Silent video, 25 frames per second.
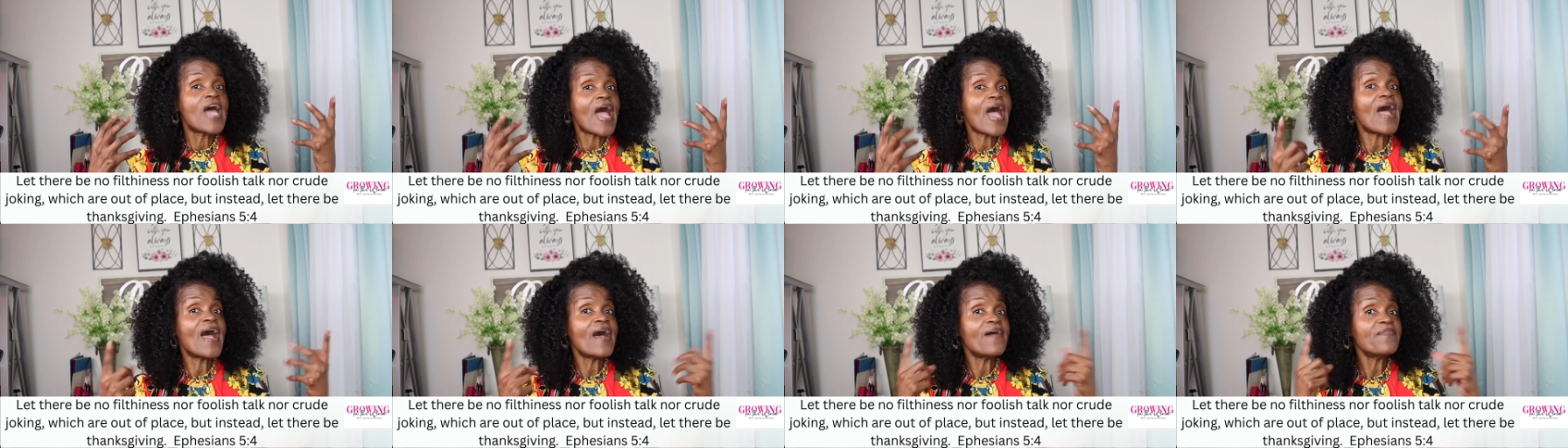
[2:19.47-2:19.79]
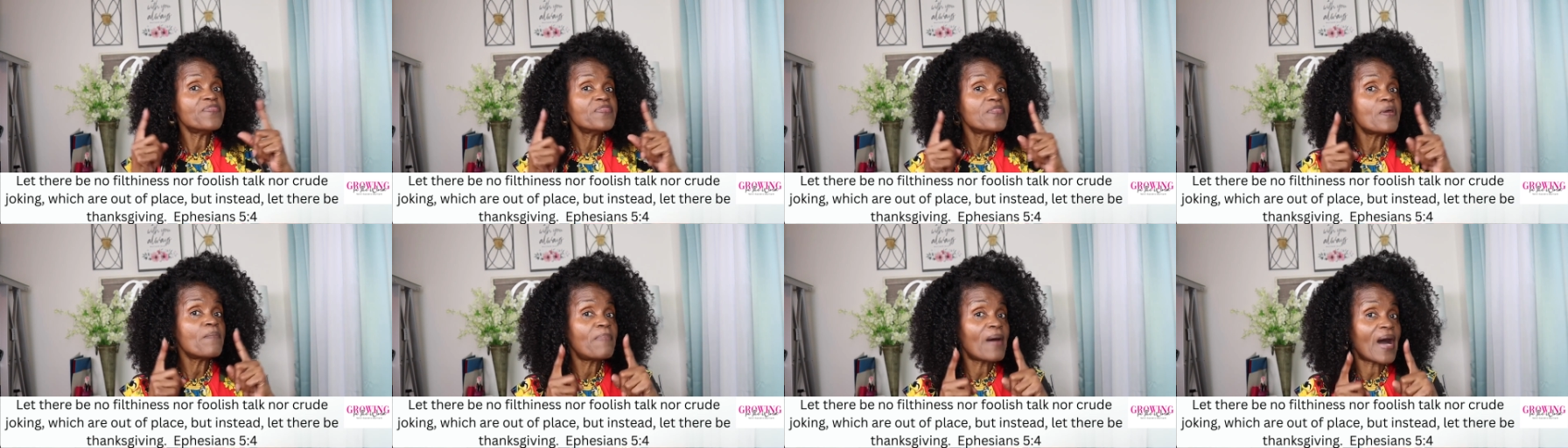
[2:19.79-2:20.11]

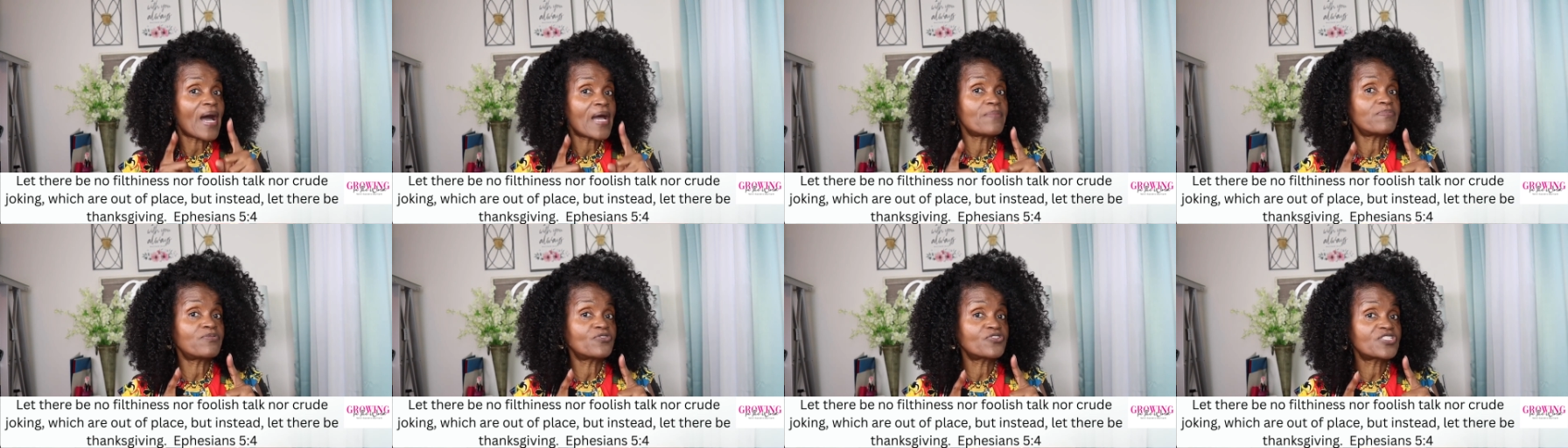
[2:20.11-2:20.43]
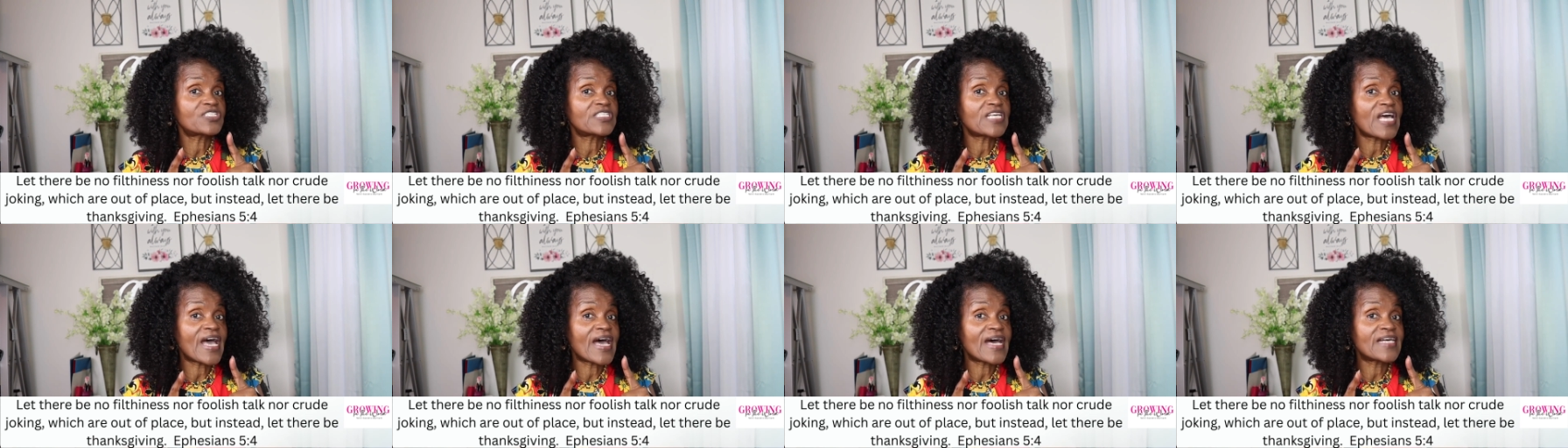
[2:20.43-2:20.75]
And the Bible
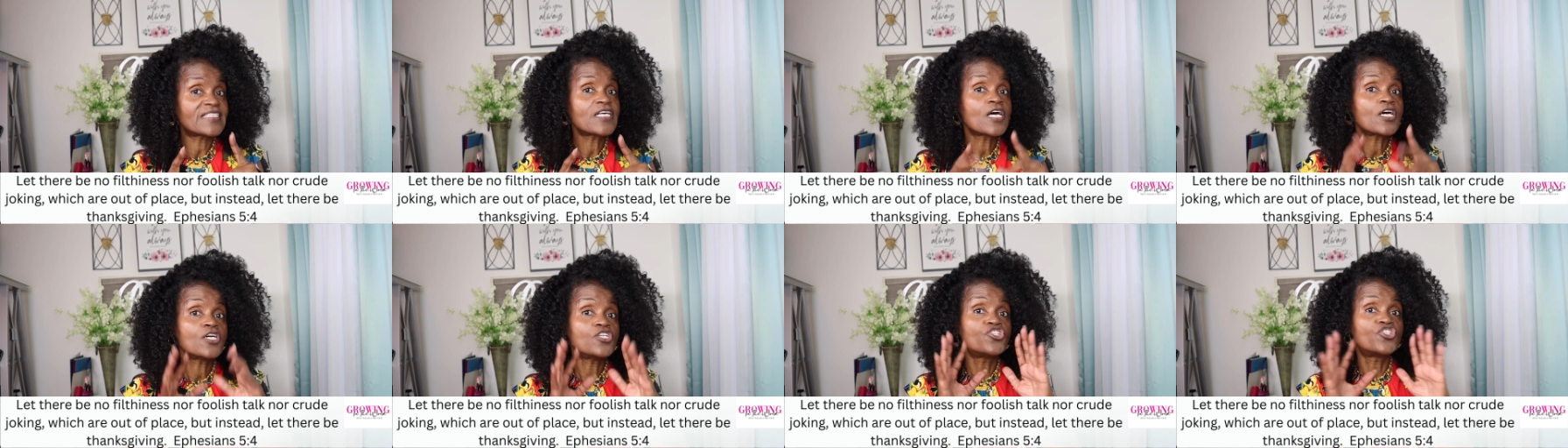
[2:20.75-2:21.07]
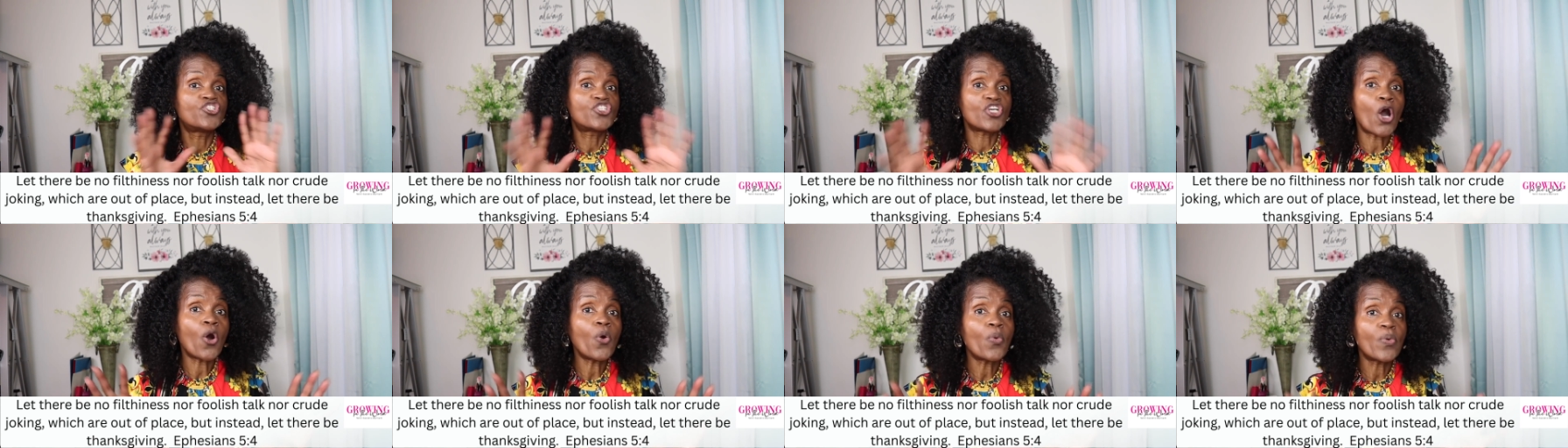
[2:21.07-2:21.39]
says
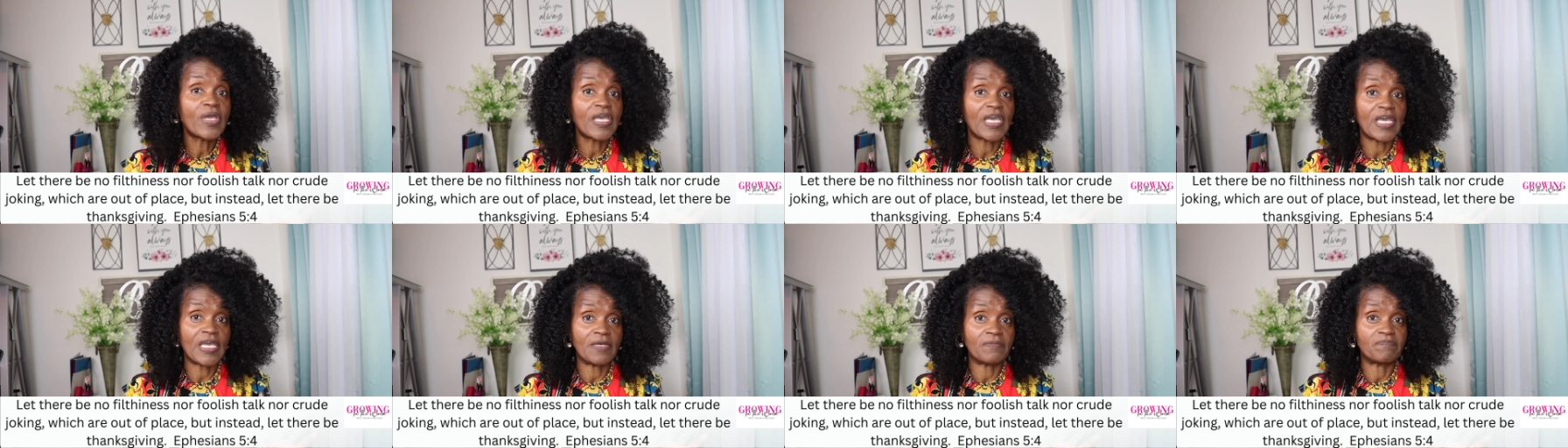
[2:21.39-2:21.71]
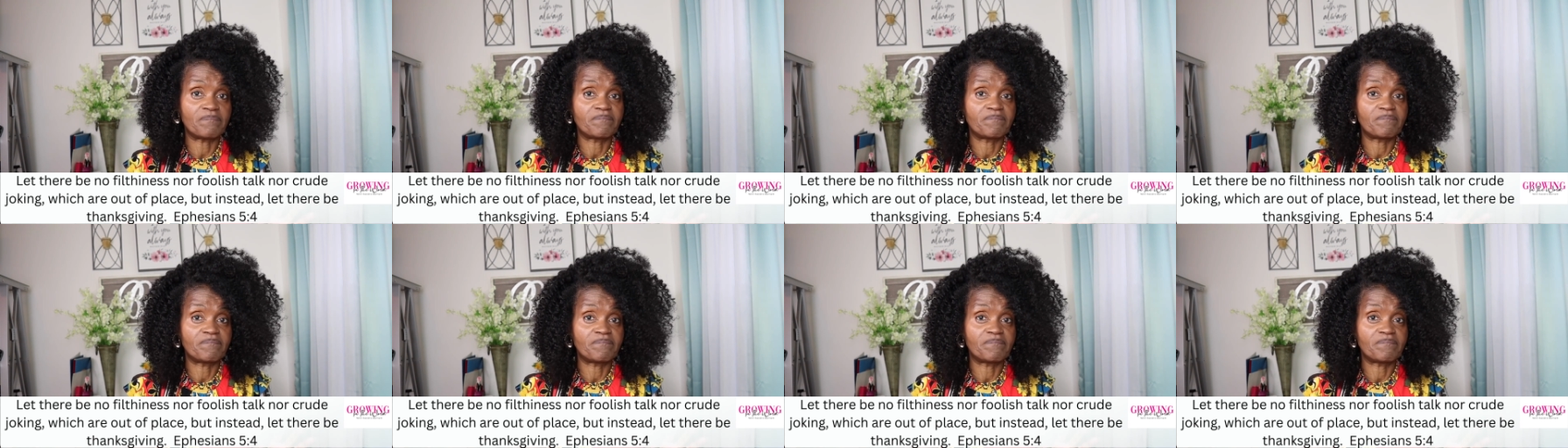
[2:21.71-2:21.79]
joking